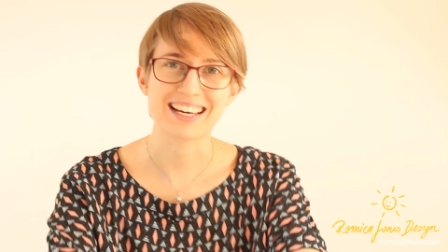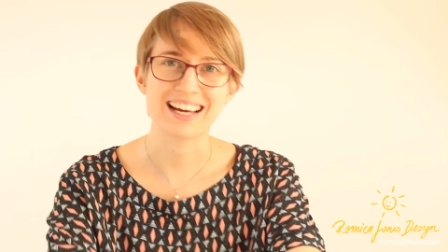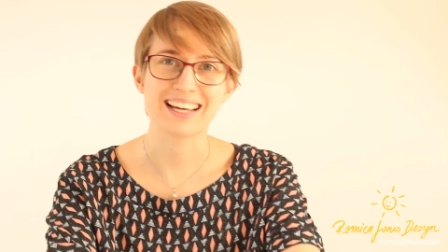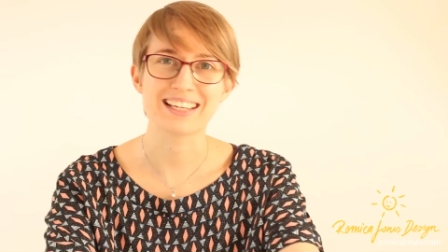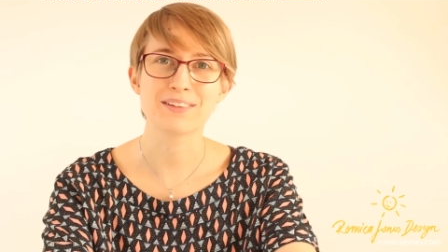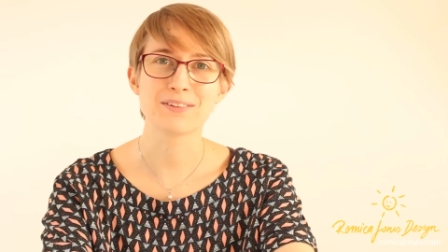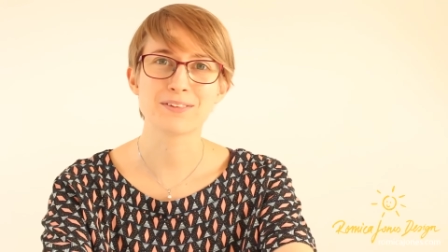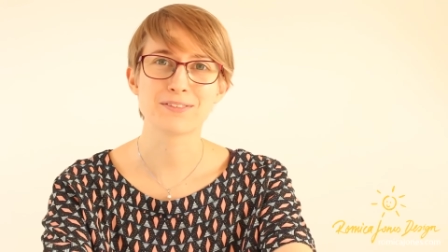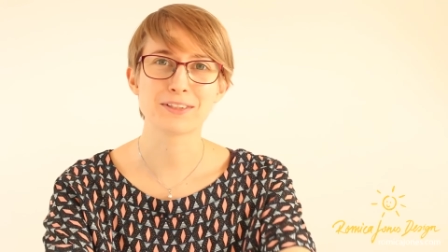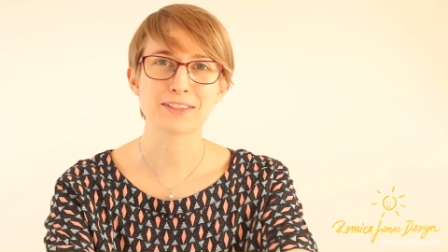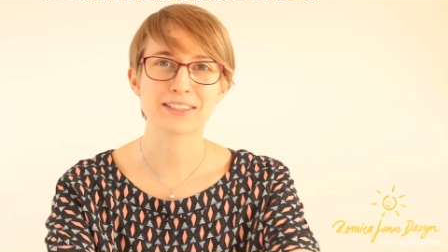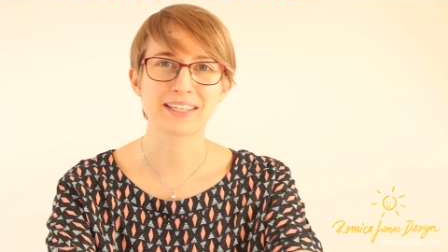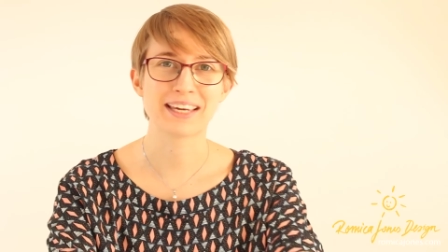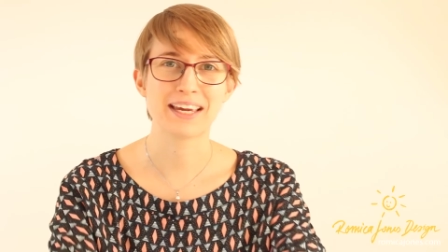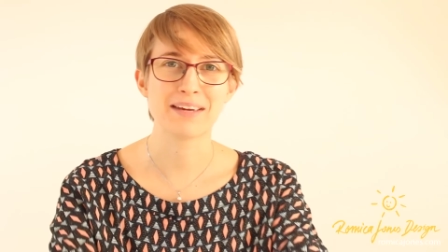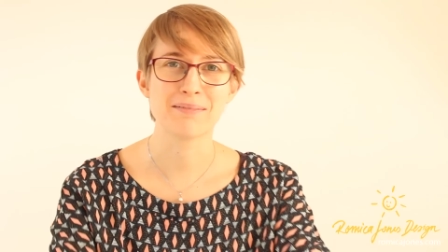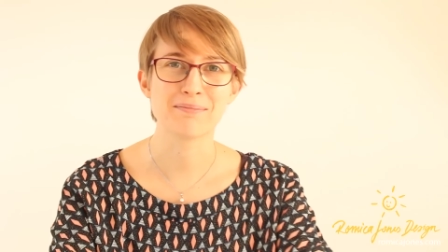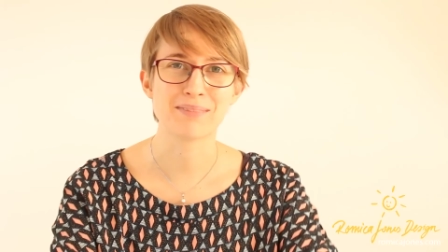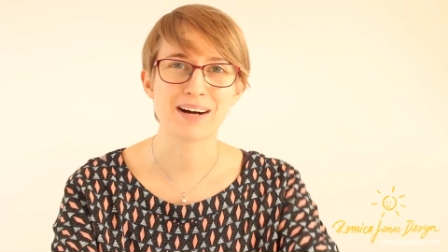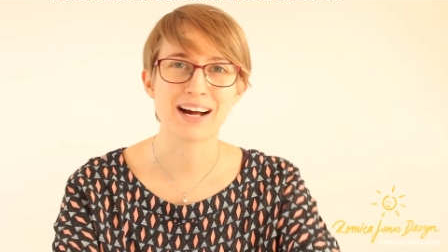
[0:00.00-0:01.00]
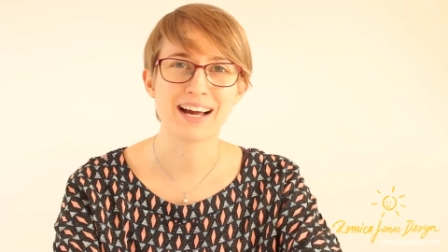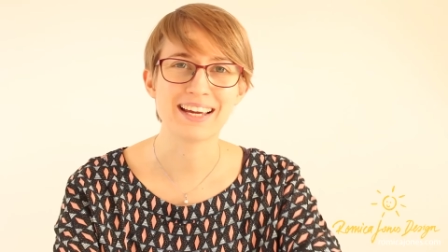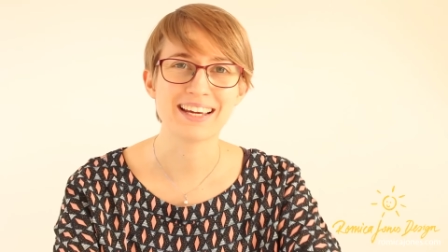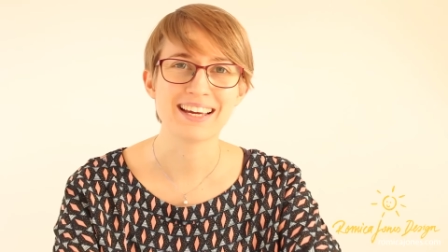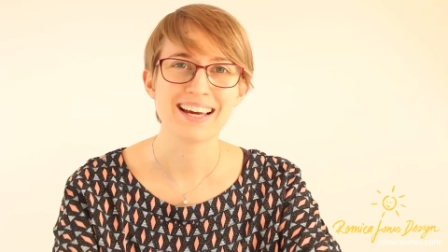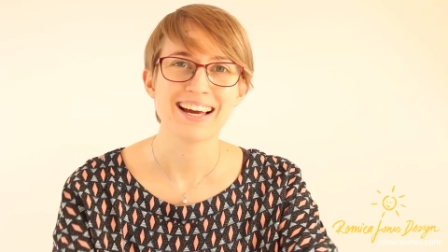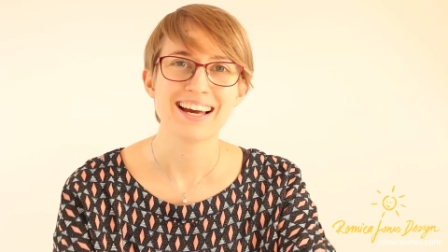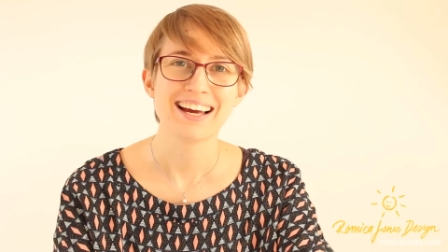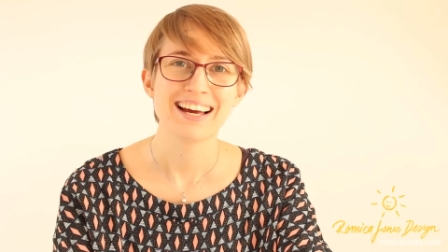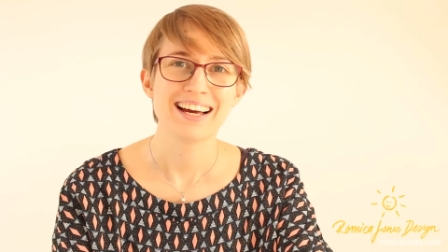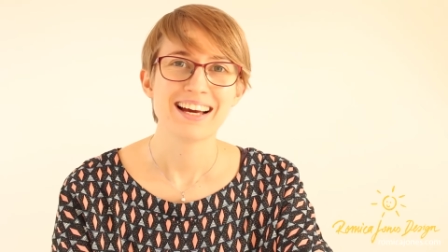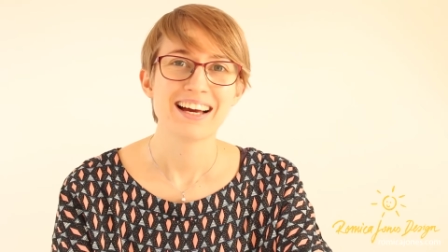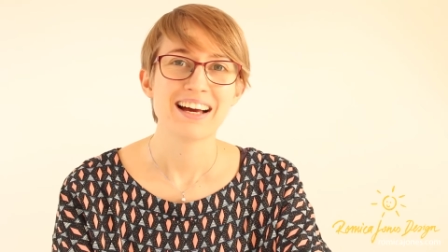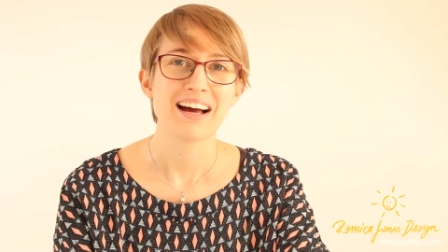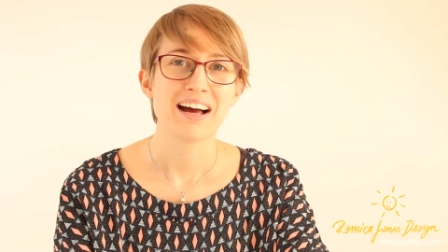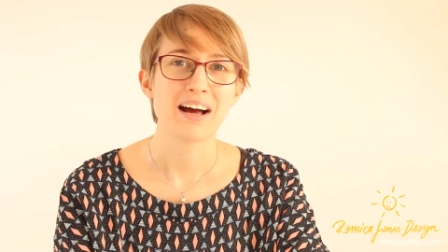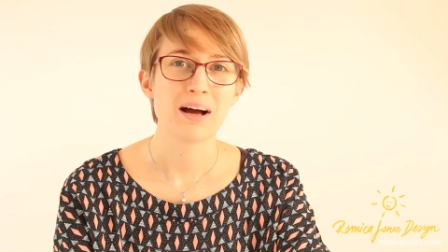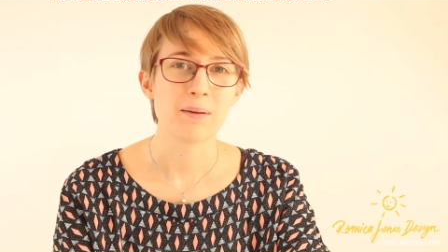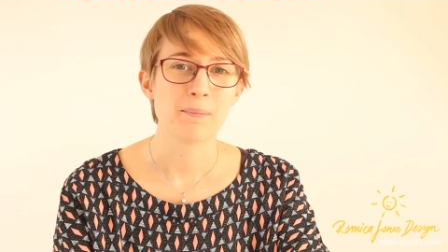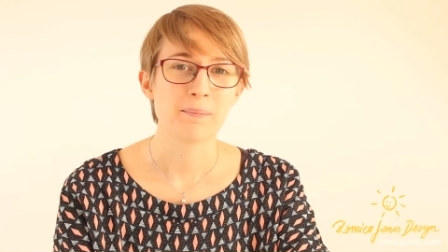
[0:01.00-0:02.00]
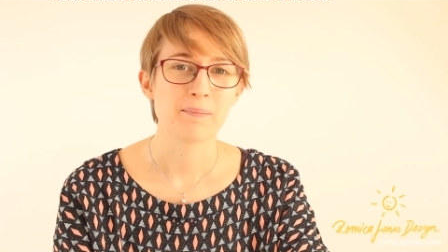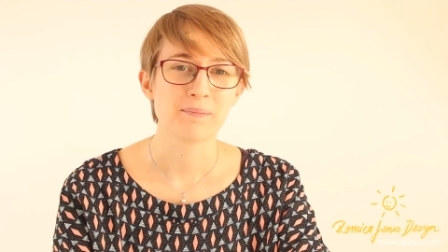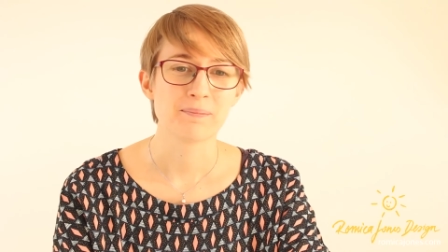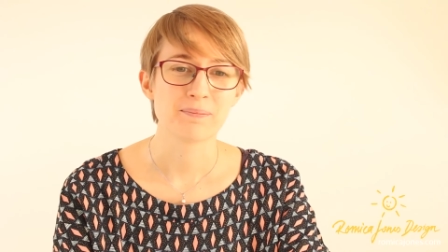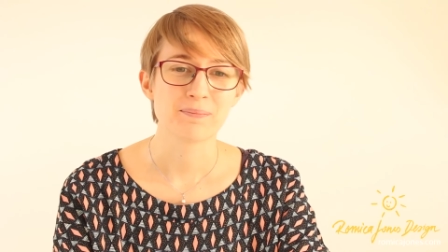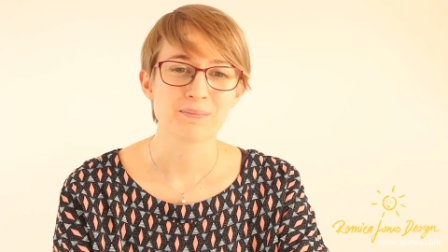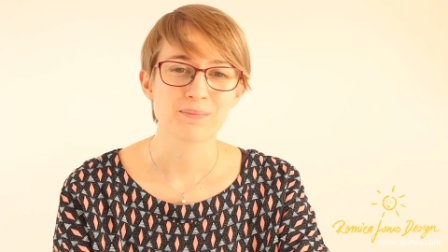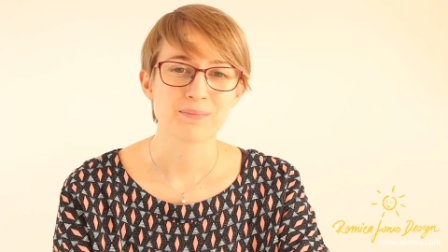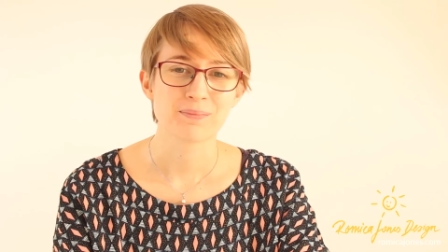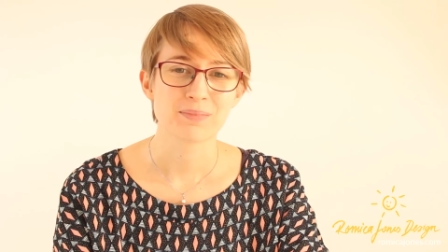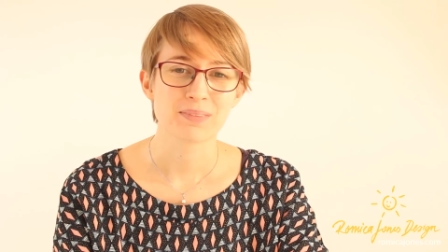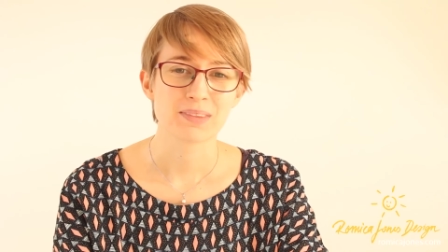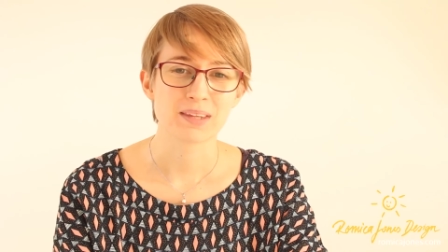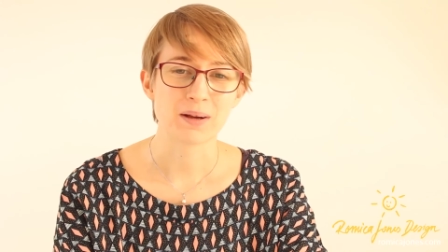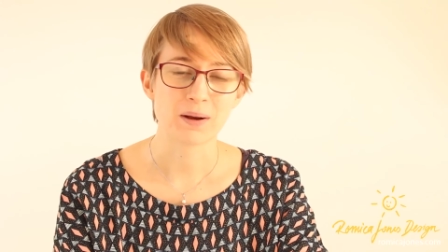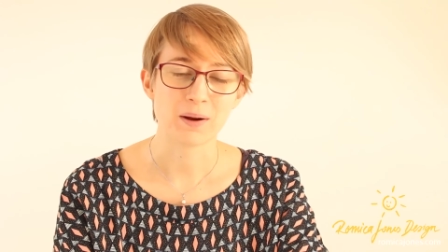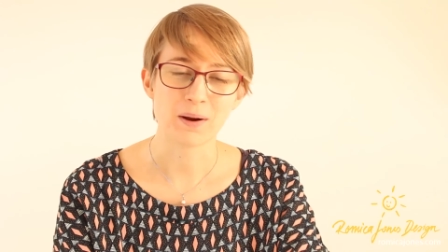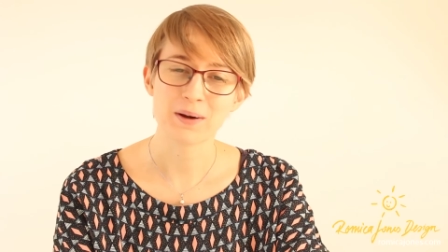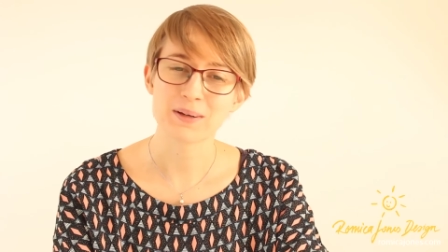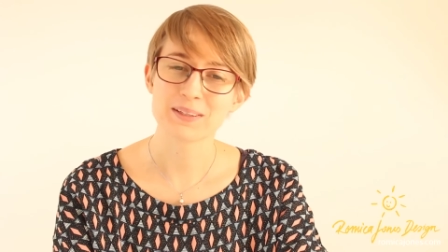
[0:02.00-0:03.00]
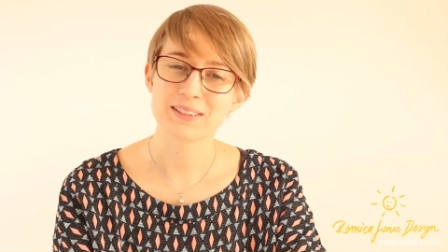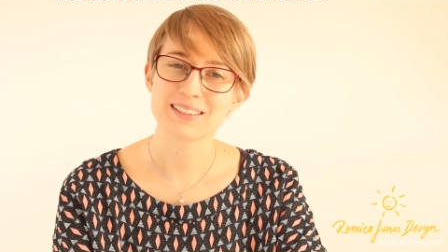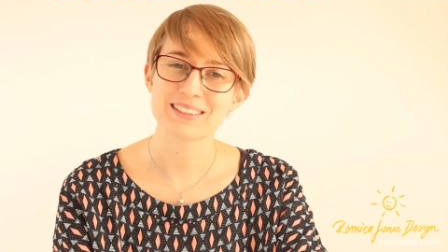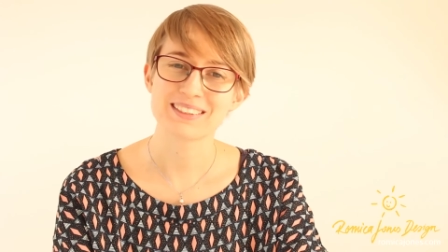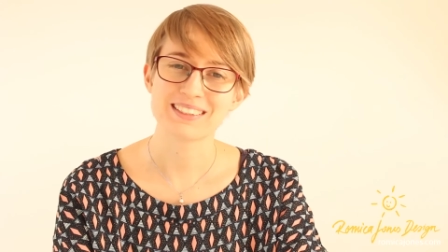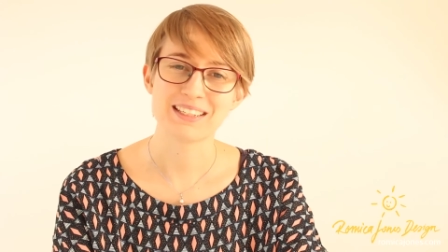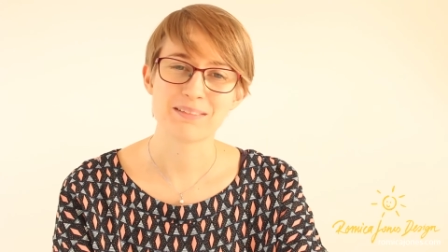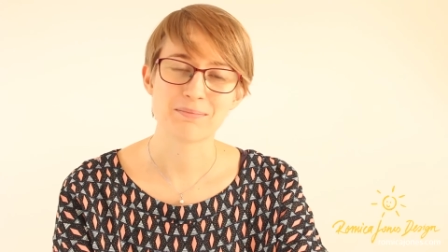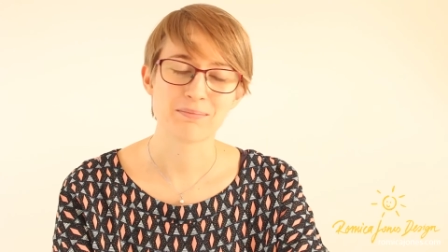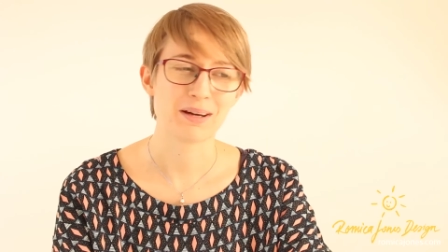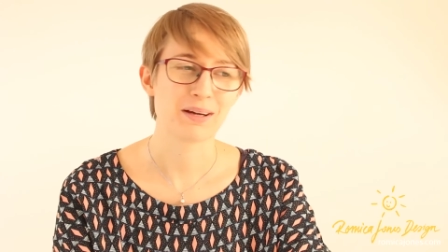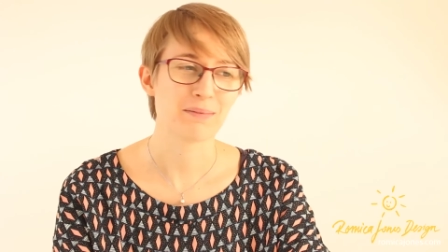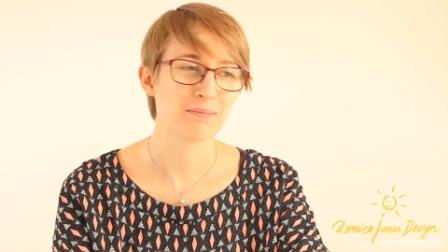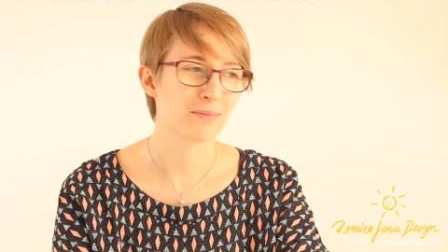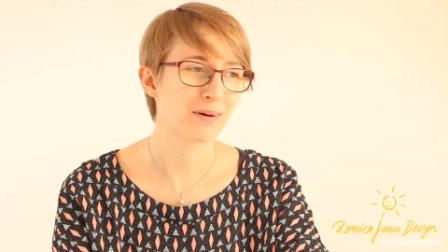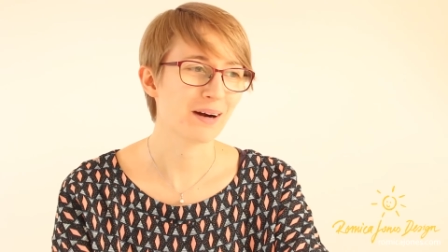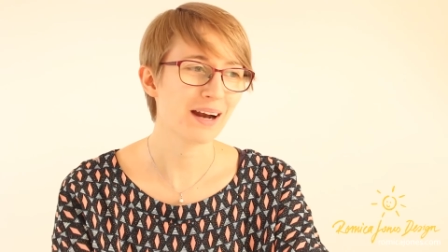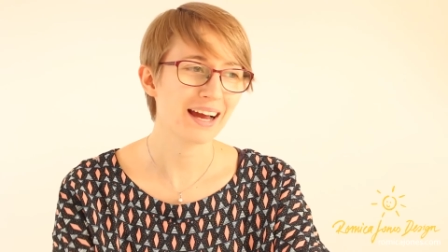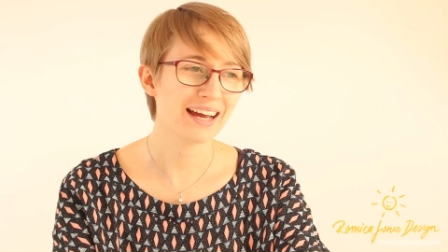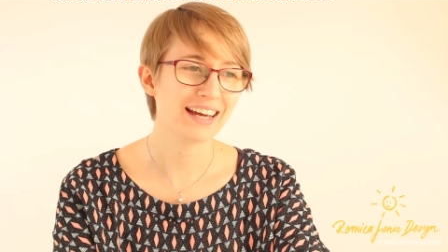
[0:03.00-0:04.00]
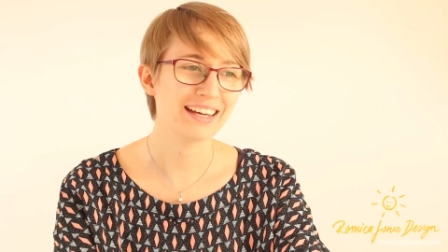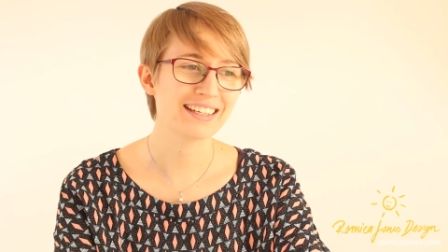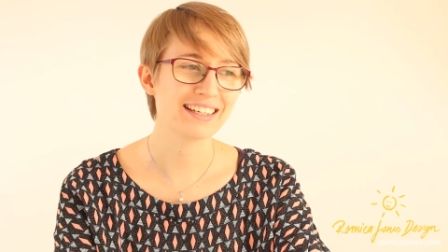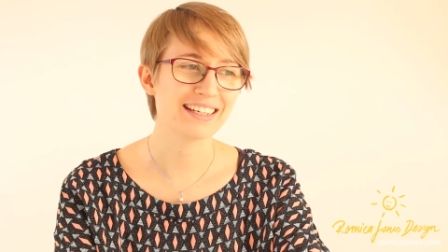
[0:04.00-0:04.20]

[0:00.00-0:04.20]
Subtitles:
I overcame my hurt and my pride,